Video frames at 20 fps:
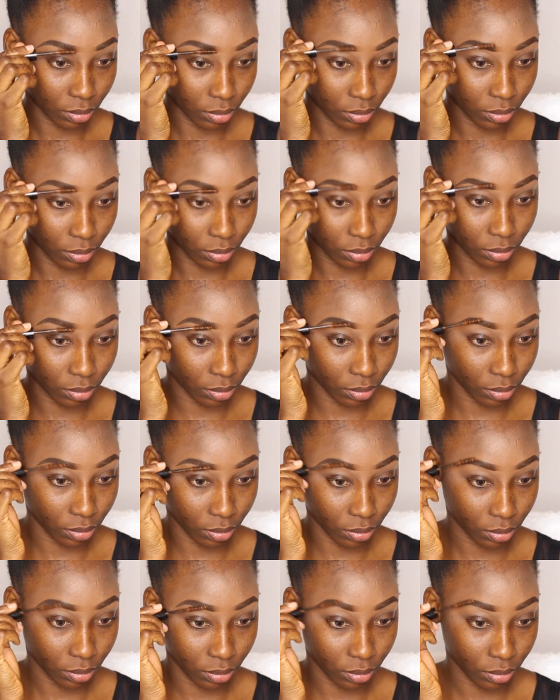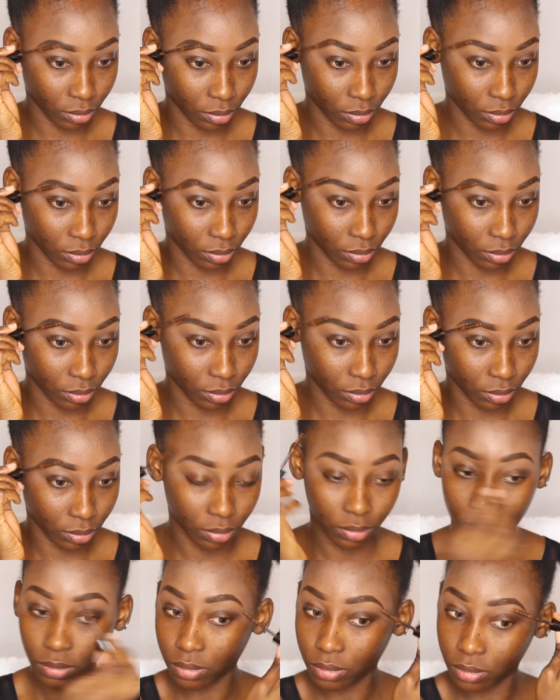
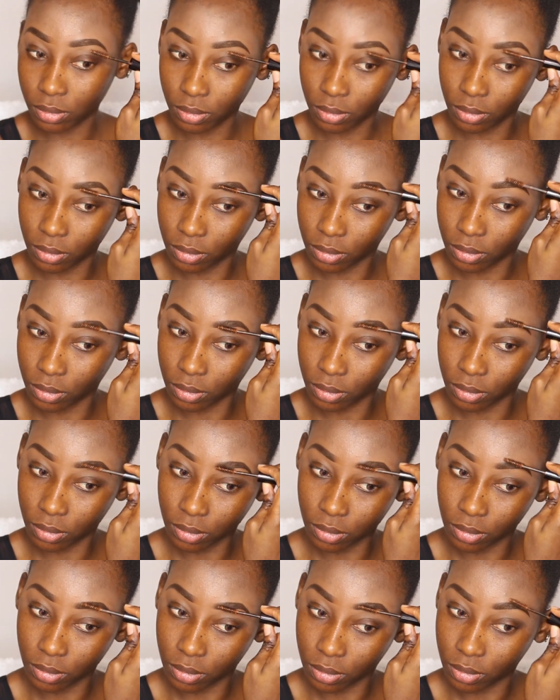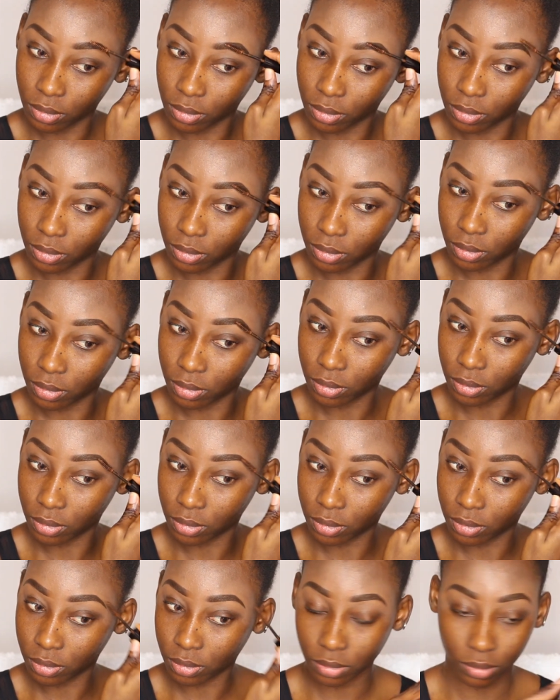
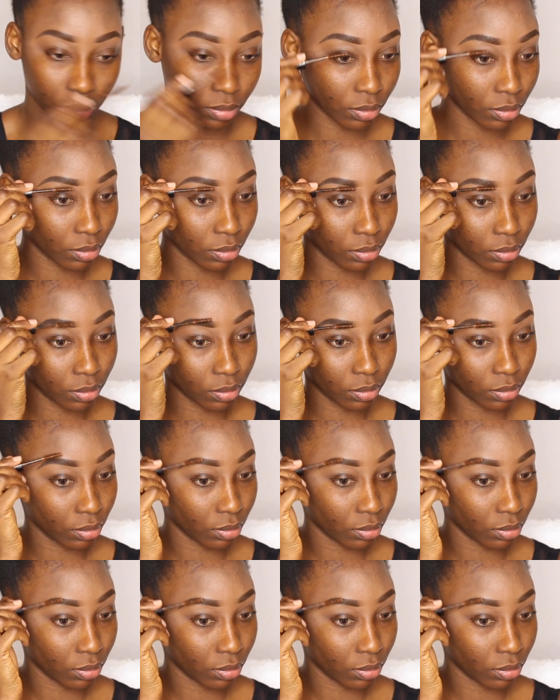Nobody speaks.